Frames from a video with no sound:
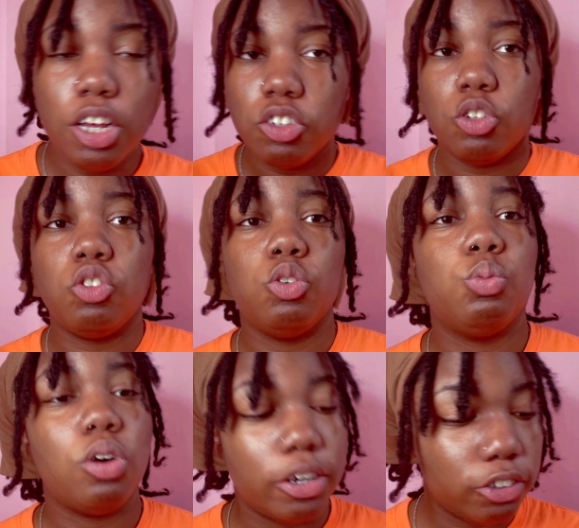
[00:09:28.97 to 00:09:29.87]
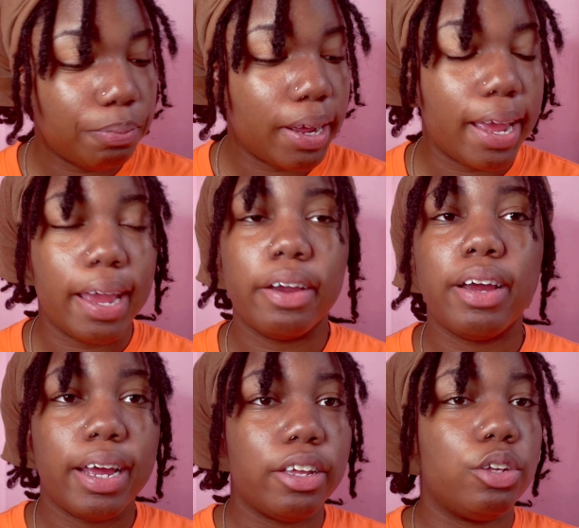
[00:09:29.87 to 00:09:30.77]
So to wash my hair,
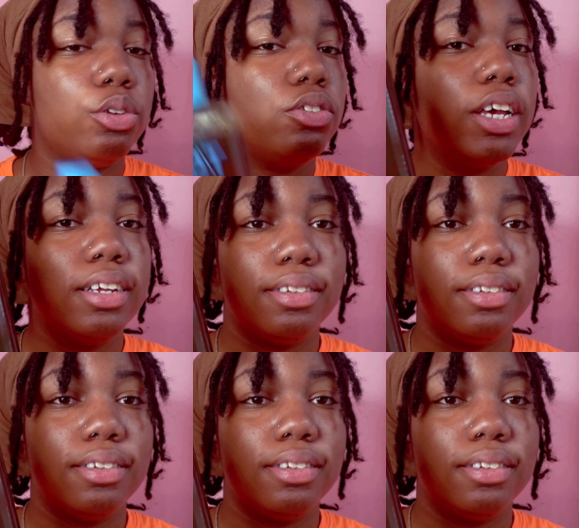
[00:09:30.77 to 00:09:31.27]
I use